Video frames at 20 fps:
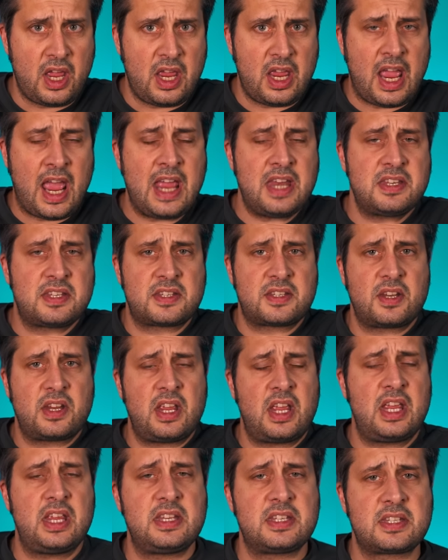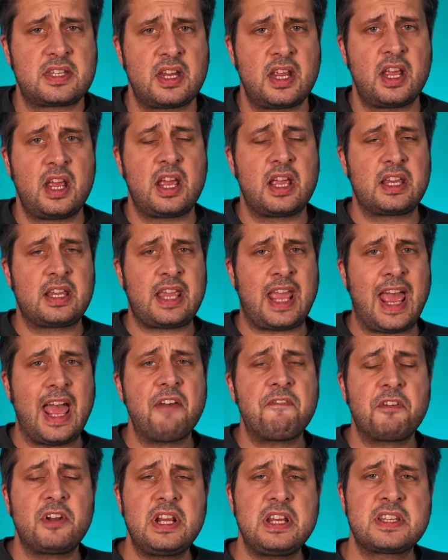Hence his
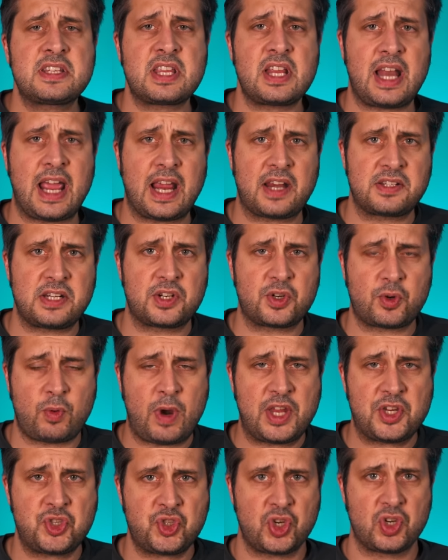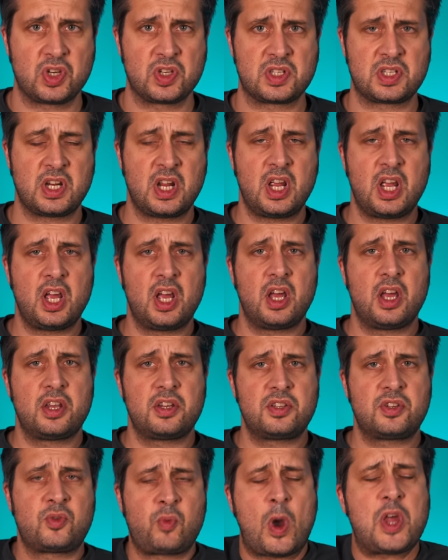carefully selected questions.
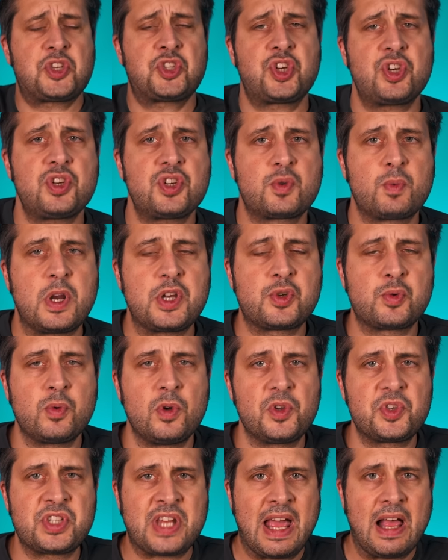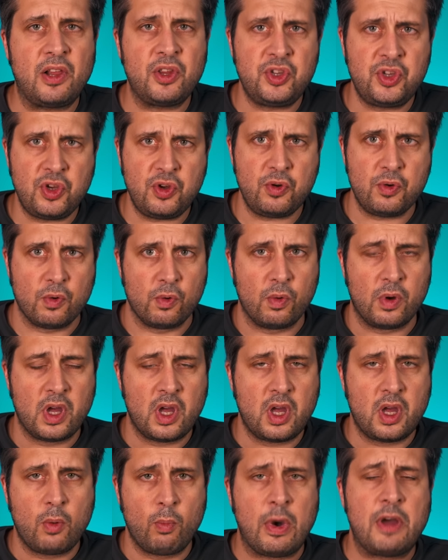Questions which will tell you
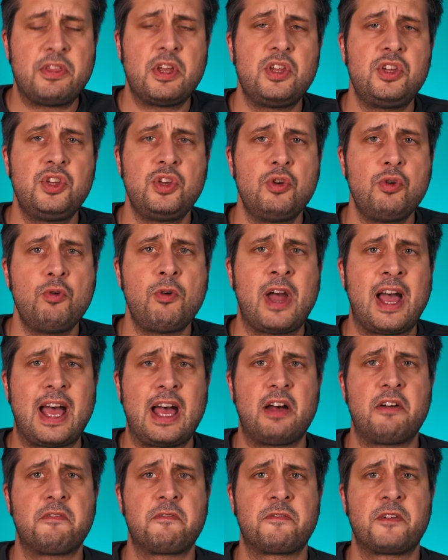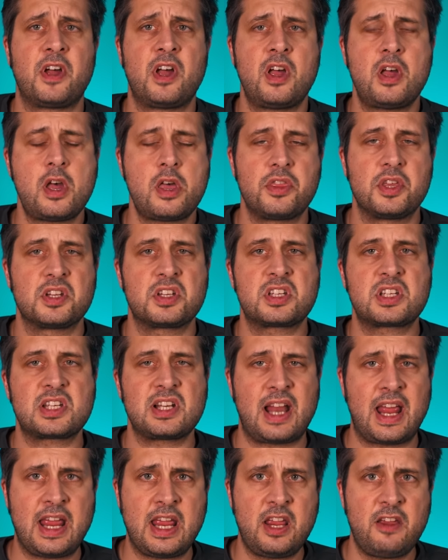whether you have the
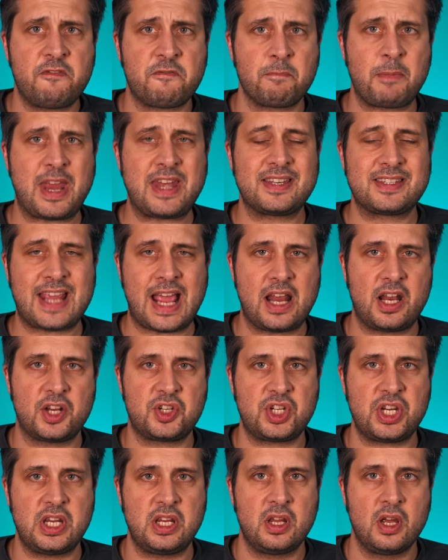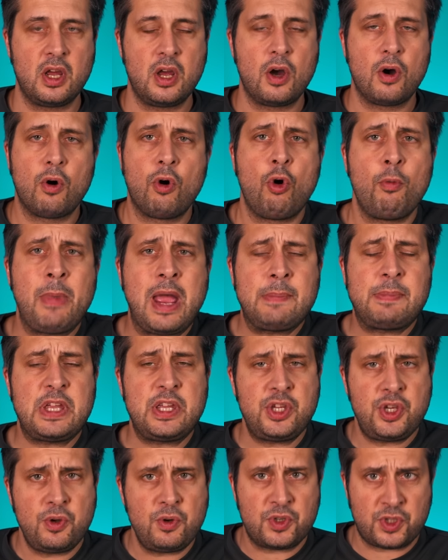slave mentality, or maybe
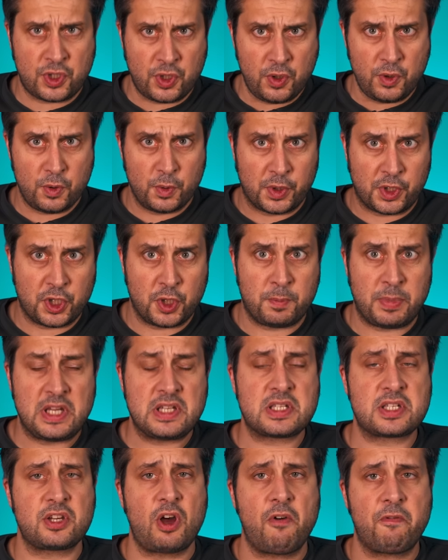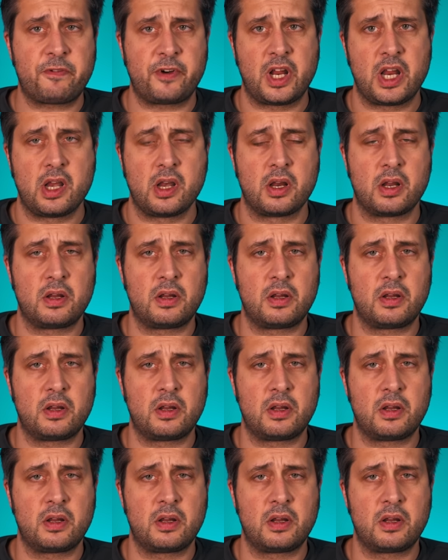you too could be Soverign.